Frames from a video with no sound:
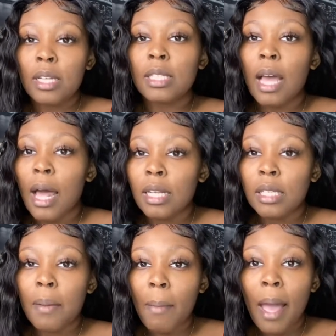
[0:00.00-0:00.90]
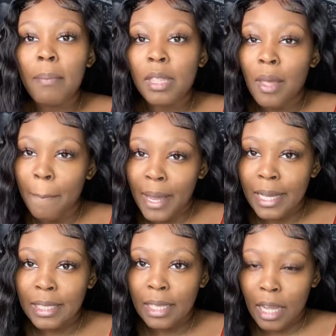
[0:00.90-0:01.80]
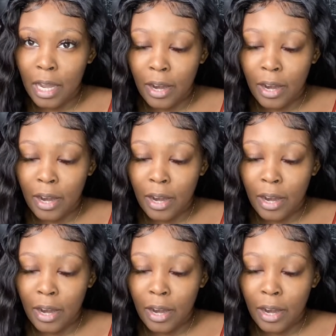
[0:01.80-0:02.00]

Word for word: this honestly might be the best hair.